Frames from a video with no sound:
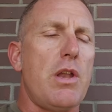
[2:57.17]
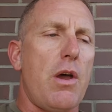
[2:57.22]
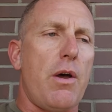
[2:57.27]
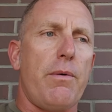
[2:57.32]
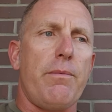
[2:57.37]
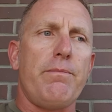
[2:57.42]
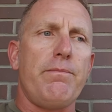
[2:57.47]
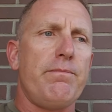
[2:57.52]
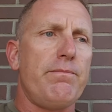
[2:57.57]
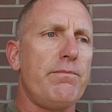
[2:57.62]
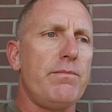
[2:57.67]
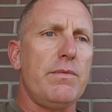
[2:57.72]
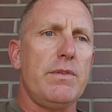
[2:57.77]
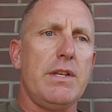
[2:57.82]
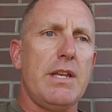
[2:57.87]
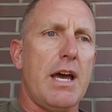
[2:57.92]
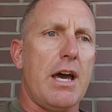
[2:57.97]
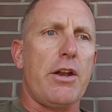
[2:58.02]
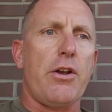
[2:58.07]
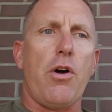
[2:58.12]
No,
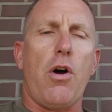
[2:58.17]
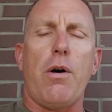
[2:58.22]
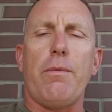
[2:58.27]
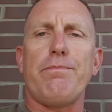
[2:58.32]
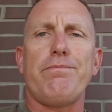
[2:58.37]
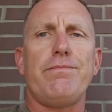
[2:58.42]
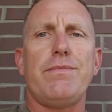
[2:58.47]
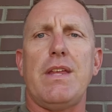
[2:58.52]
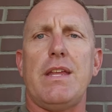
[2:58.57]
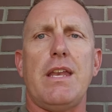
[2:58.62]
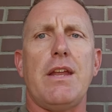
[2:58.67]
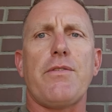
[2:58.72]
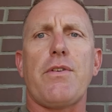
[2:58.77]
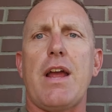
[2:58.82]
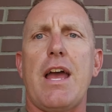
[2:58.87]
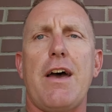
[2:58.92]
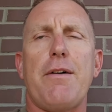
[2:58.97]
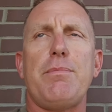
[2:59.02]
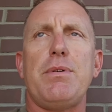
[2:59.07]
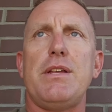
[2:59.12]
not at all. They never
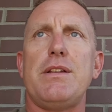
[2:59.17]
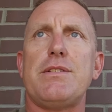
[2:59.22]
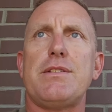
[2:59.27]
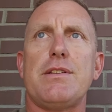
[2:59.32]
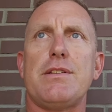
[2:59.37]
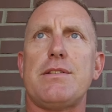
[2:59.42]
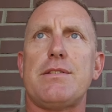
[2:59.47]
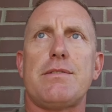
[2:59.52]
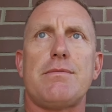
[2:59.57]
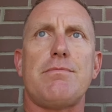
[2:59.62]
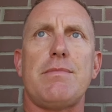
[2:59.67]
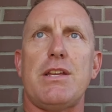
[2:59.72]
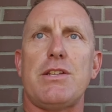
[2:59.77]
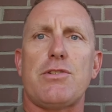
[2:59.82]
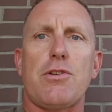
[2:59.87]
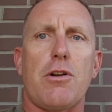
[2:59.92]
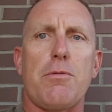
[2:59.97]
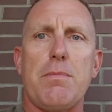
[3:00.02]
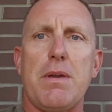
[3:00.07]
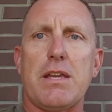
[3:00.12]
have been since they
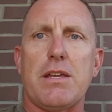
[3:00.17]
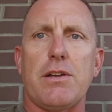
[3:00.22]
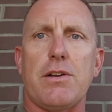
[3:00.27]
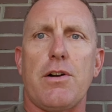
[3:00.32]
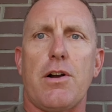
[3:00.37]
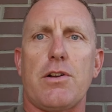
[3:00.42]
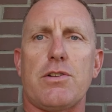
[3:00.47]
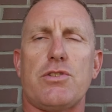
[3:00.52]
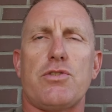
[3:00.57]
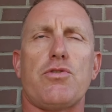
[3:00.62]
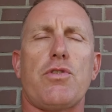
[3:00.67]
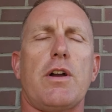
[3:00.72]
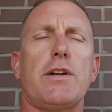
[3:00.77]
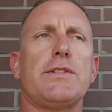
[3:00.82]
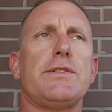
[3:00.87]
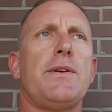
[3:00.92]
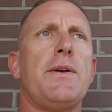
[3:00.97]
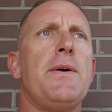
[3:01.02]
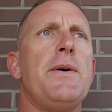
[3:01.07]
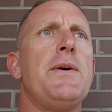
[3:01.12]
started making cars and
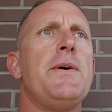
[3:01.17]
trucks.